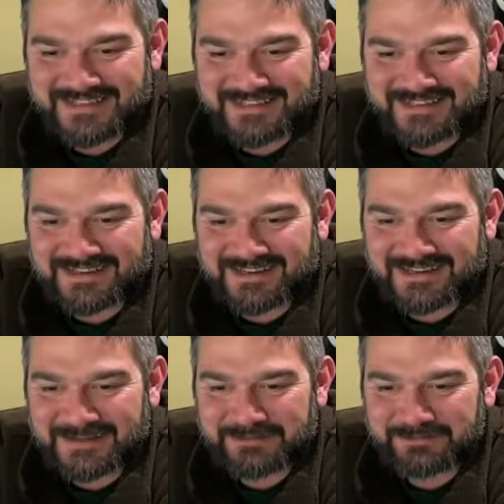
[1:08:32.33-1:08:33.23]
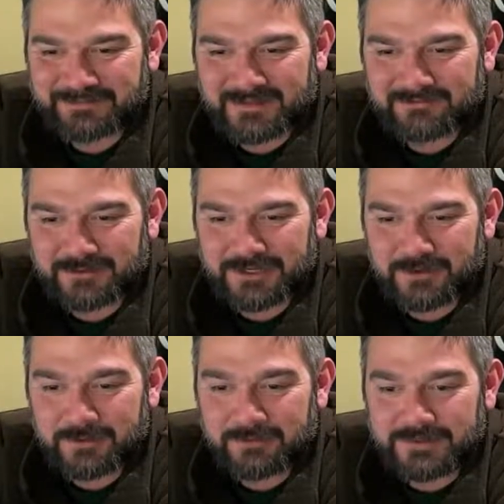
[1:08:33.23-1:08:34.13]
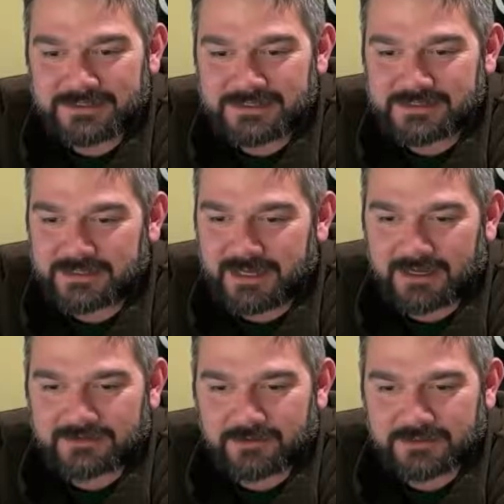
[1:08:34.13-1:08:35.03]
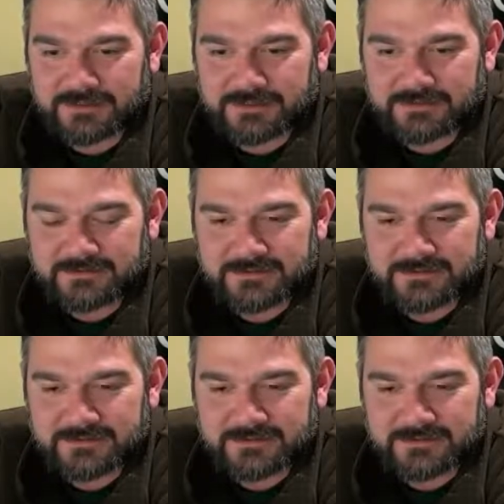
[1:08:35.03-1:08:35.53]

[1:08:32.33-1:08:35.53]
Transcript: If only I knew about BTC. Yeah, totally, dude.